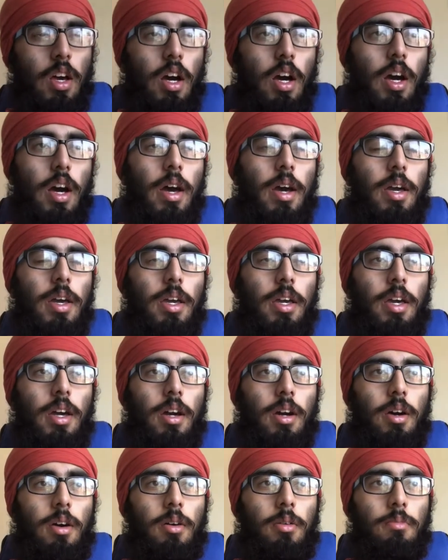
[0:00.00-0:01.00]

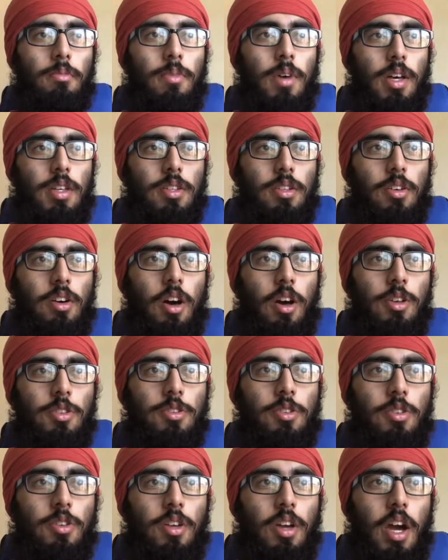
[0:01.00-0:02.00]
as a college
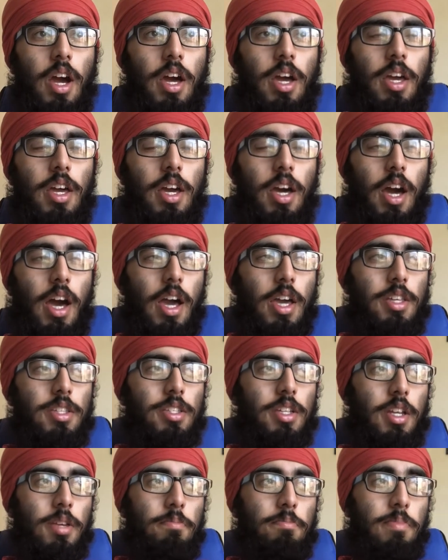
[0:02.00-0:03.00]
student, I
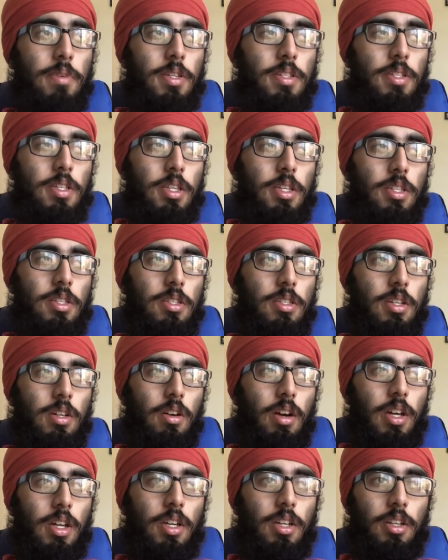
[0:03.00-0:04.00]
stayed busy, so
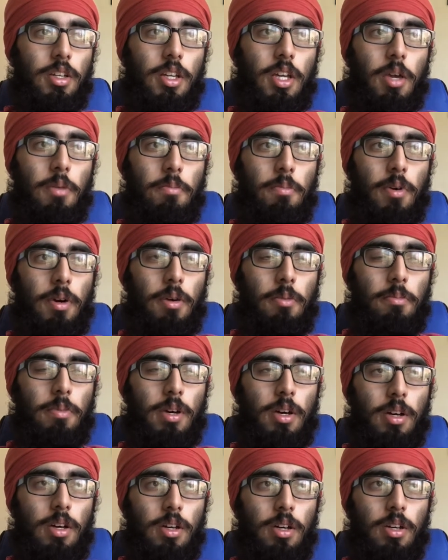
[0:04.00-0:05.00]
I couldn't keep up
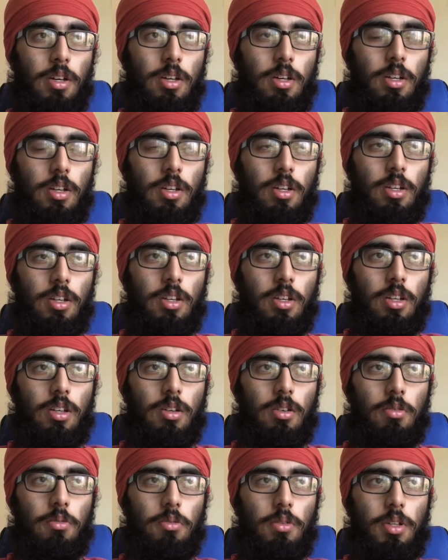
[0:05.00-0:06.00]

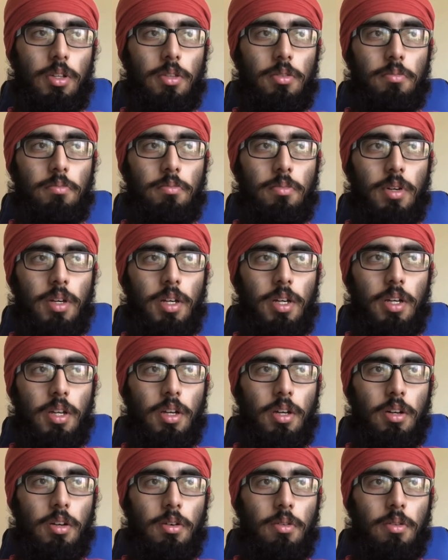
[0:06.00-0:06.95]
with my,